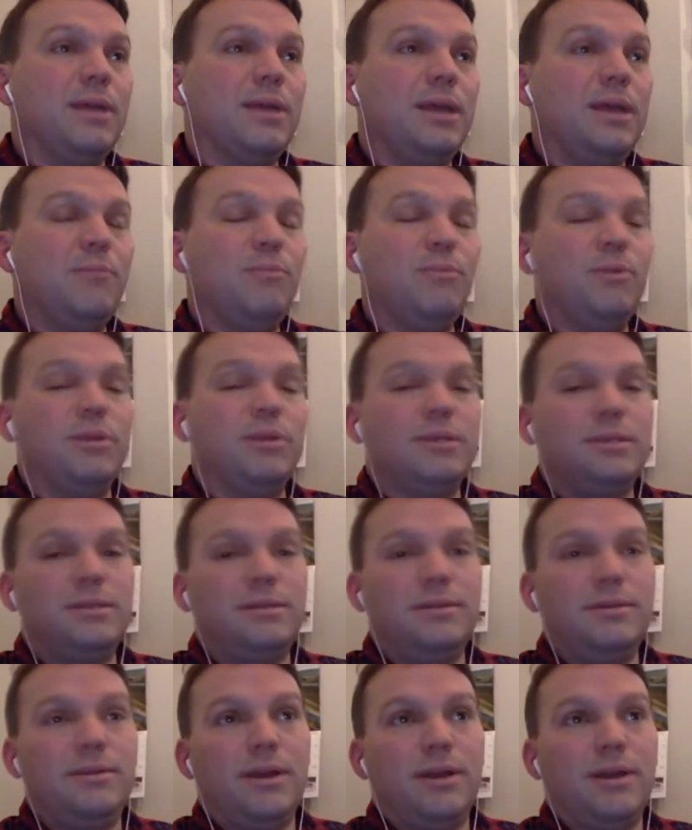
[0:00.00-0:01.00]
input
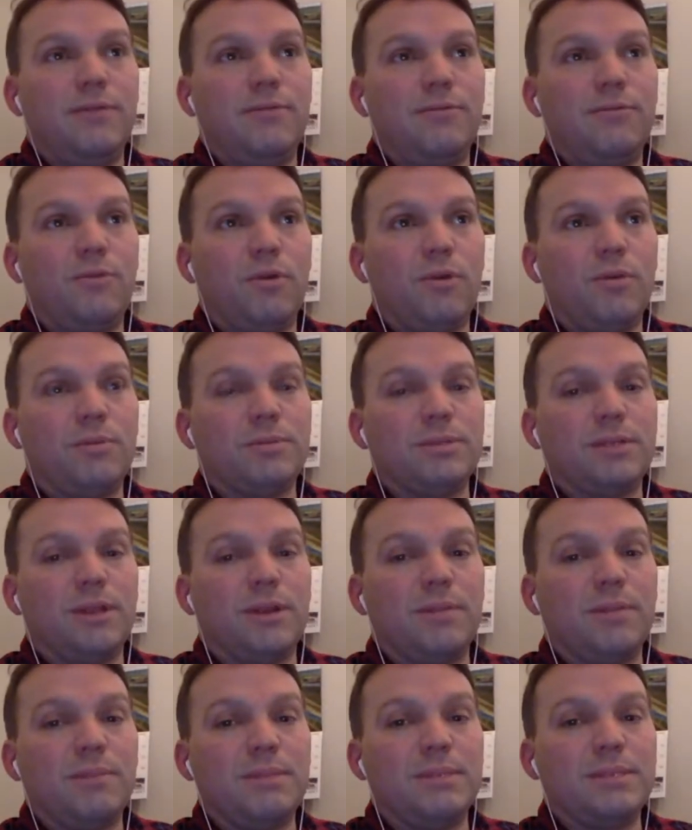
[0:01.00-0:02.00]
forms that
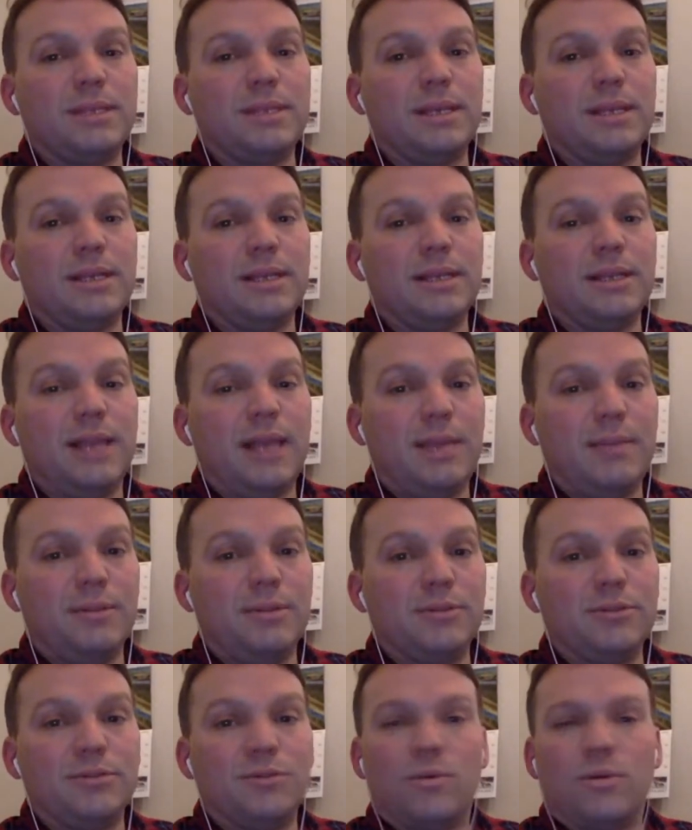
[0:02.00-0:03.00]
are missing
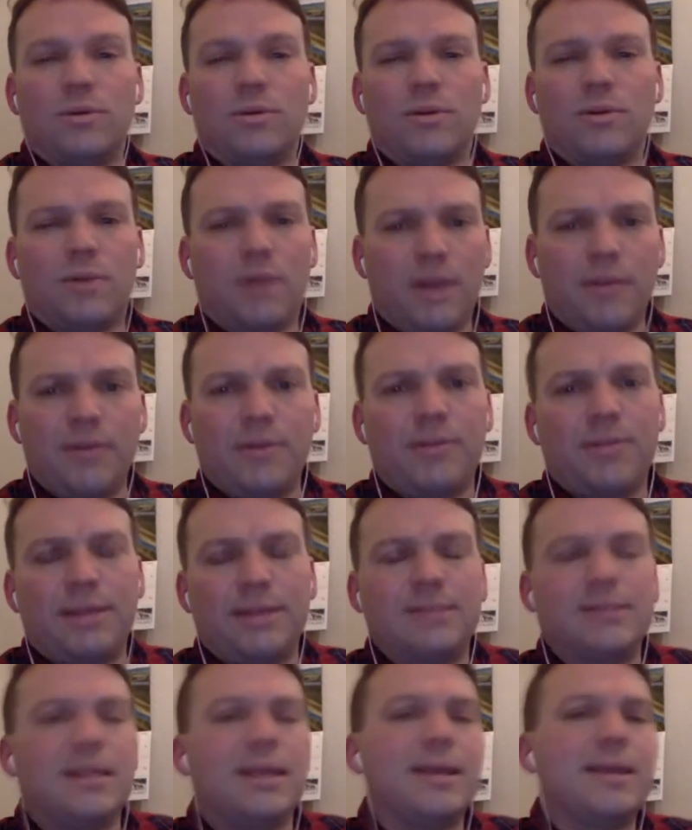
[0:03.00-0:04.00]
labels or other
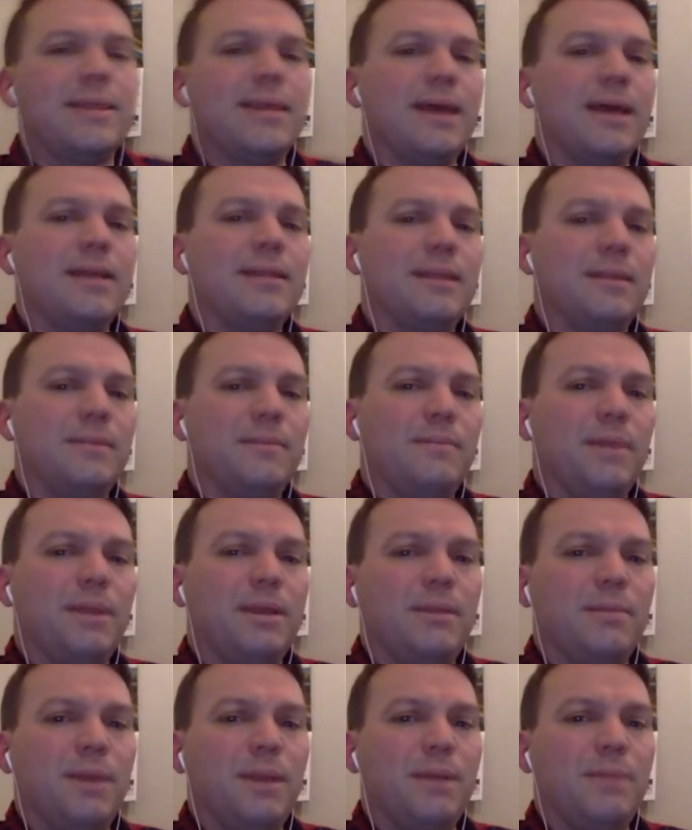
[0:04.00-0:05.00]
things like that
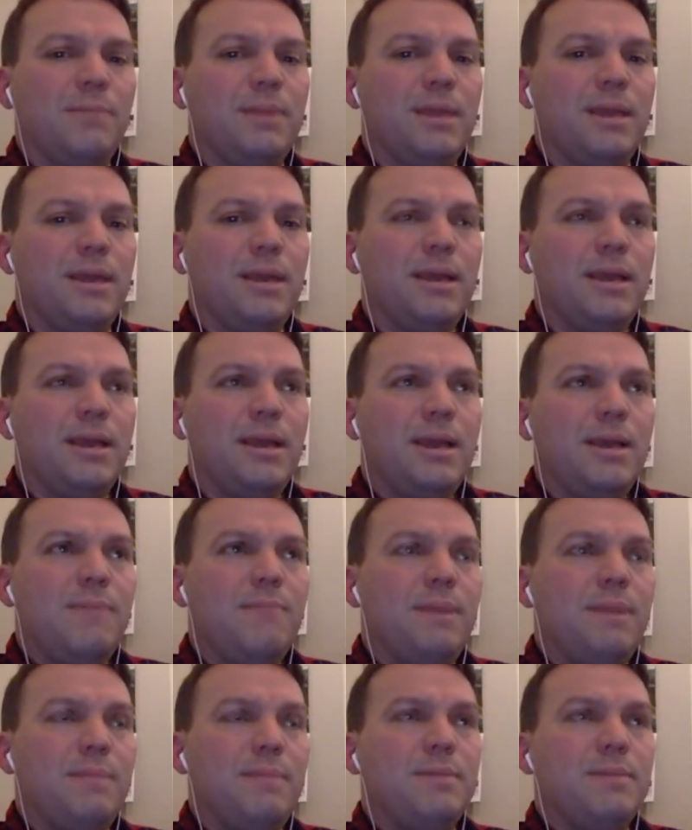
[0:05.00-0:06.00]
might be
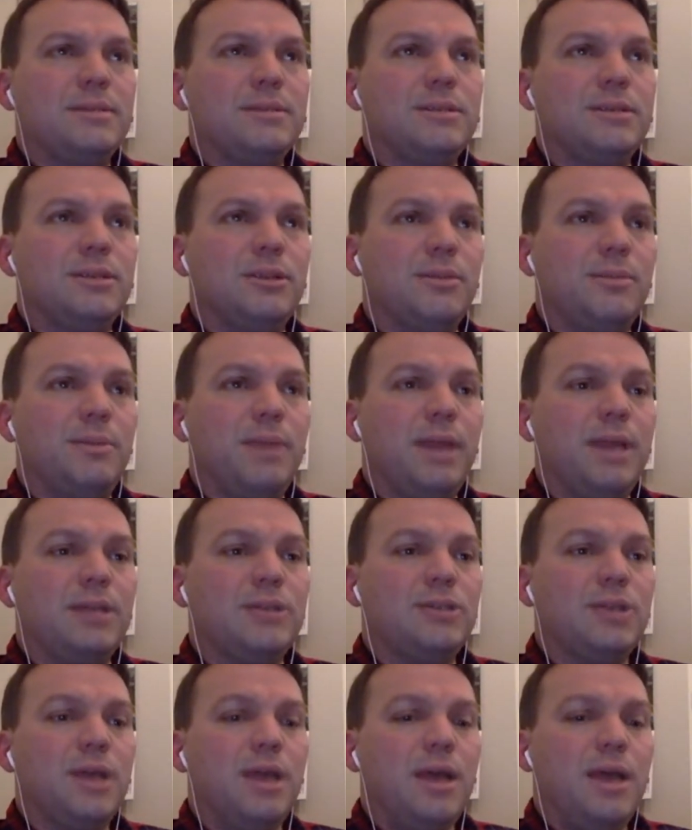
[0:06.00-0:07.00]
missed in your
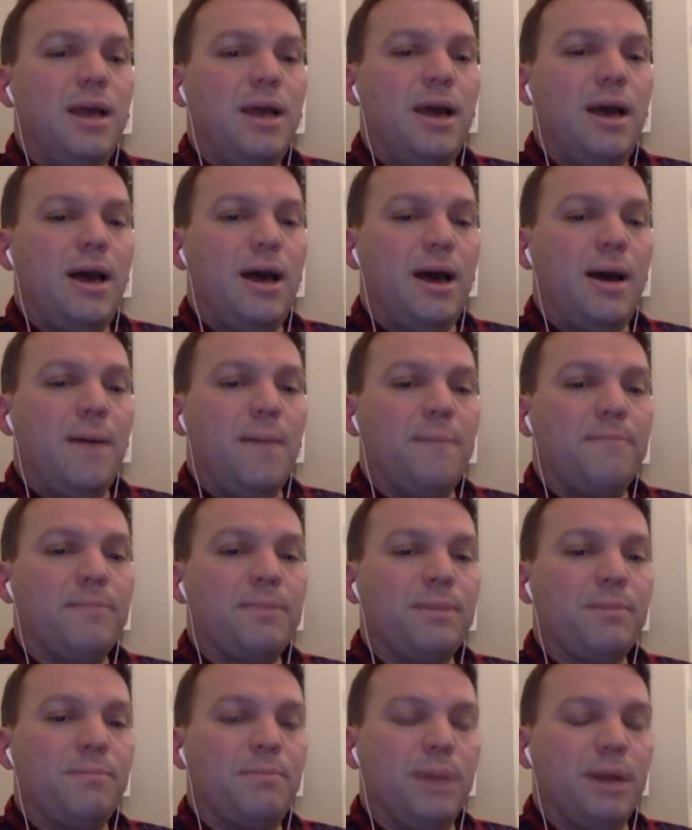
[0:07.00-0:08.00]
page.
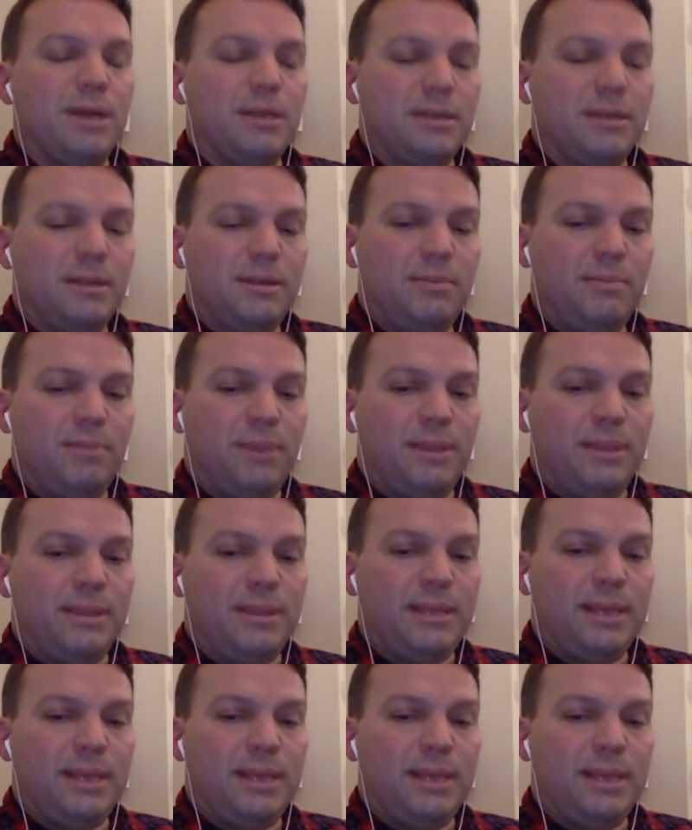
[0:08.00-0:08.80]
But I